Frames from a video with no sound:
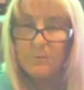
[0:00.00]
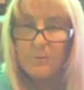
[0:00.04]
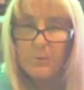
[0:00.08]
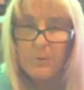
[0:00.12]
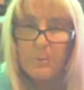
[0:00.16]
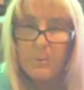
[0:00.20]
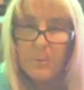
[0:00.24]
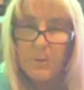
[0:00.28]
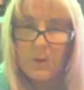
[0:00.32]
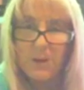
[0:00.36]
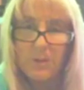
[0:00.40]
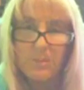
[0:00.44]

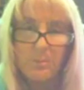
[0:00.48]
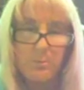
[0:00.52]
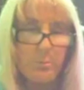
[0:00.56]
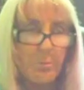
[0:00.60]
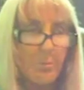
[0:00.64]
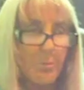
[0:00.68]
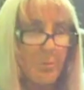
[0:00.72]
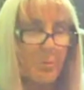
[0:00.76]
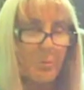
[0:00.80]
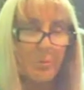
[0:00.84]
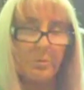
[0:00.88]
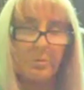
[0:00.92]
from me
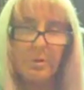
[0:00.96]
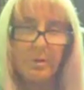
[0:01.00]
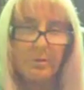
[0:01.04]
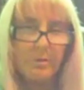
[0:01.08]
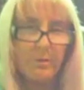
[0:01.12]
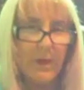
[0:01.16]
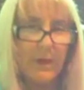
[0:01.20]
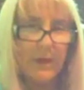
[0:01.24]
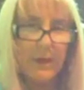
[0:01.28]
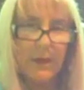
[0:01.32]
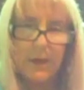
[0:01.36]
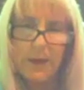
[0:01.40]
more
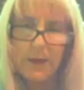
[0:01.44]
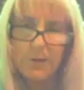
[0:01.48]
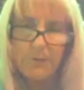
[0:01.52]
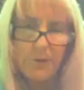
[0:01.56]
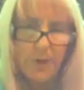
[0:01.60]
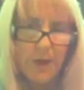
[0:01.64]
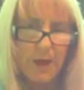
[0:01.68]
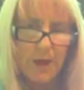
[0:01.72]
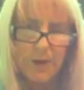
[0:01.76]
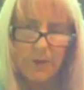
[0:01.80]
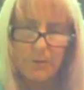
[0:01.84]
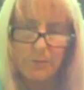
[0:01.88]
than they
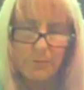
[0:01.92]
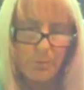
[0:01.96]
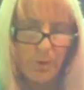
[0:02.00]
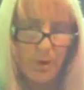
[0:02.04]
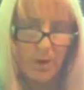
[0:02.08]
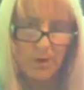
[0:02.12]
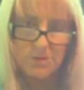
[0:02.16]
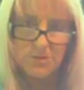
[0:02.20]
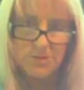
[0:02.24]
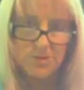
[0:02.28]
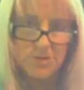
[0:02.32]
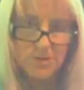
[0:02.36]
ever had a
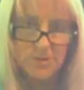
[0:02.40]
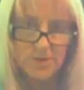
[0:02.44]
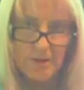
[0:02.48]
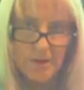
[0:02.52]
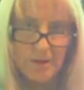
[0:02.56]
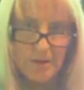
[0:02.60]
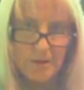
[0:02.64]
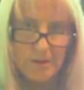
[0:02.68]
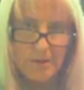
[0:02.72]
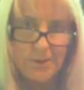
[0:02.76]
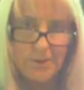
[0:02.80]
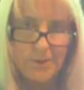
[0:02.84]
right to
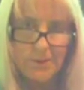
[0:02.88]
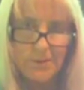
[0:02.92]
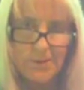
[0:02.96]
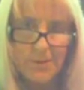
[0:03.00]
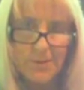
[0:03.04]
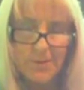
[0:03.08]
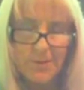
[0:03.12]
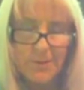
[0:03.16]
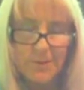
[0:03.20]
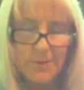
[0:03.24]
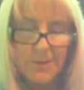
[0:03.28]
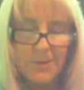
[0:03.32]
take.
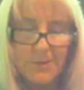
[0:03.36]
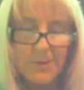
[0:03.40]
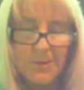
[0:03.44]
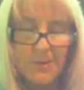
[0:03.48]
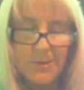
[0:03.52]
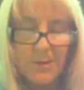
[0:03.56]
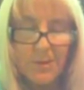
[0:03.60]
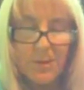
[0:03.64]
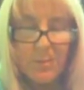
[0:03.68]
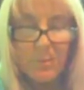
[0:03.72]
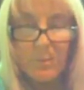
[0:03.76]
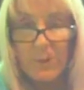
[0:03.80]

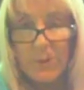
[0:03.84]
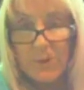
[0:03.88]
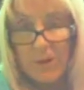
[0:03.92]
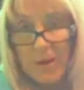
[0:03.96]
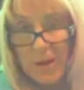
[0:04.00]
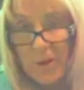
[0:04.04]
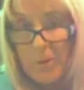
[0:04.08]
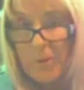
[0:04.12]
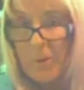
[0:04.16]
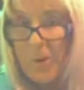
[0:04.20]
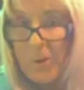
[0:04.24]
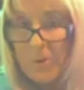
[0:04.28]
But
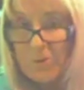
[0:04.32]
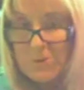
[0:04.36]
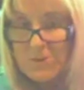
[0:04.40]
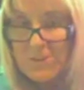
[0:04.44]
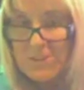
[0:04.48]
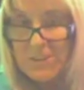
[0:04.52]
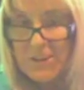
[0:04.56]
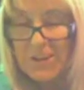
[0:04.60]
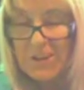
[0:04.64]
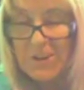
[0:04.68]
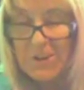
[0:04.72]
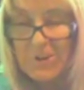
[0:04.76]
now I
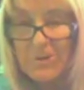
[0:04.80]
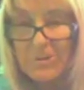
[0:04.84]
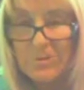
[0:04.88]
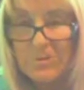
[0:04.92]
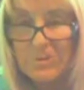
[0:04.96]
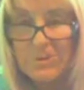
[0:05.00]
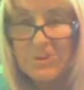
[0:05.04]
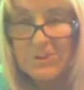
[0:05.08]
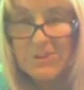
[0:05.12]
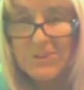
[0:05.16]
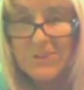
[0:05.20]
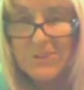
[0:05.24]
was an adult,